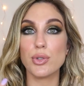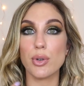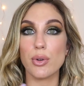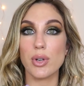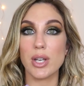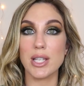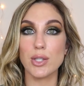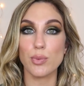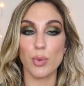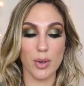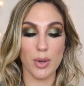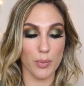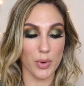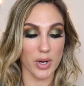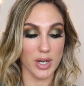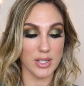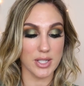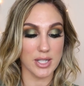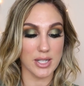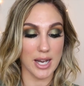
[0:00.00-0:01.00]
So it is what I'm
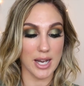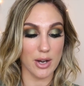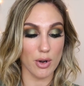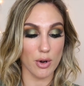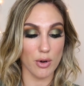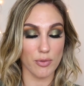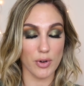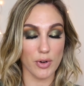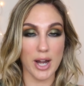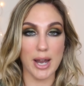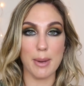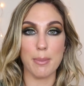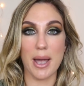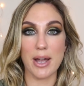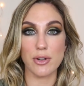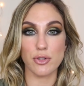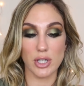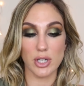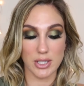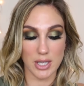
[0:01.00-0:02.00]
wearing today over a
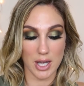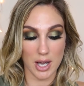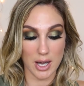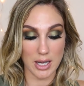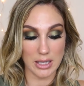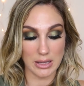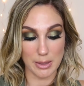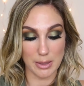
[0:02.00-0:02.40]
Patrick Ta